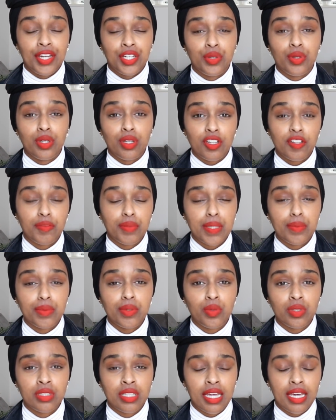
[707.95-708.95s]
I know a lot of
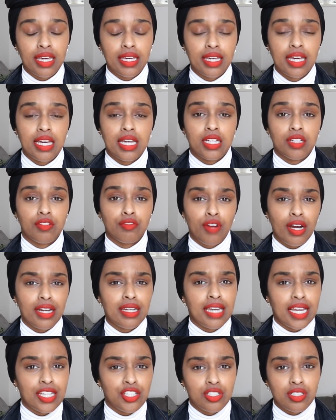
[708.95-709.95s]
people, when they
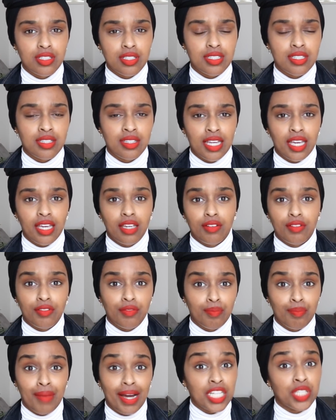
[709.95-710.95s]
write legends, they
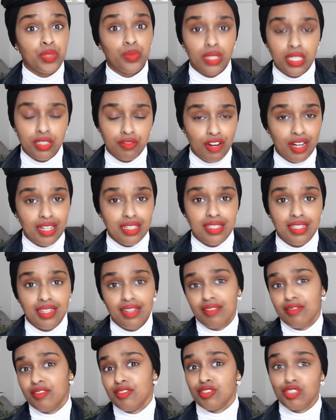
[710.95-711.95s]
manually write it.